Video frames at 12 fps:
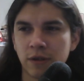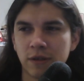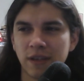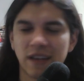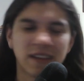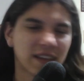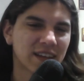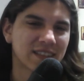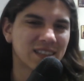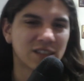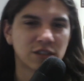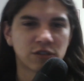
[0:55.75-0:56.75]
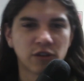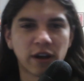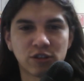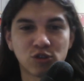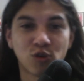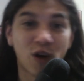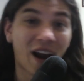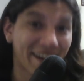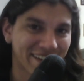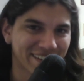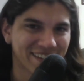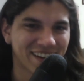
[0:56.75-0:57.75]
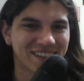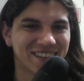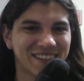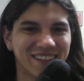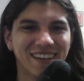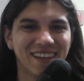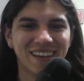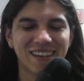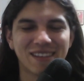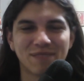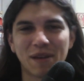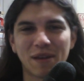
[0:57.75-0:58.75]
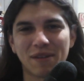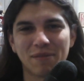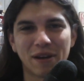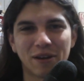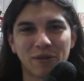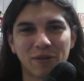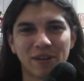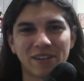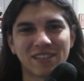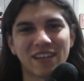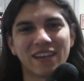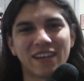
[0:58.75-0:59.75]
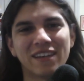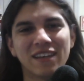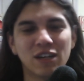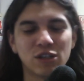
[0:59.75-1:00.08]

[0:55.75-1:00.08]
yeah, like I said, just try is maybe a better way to say it.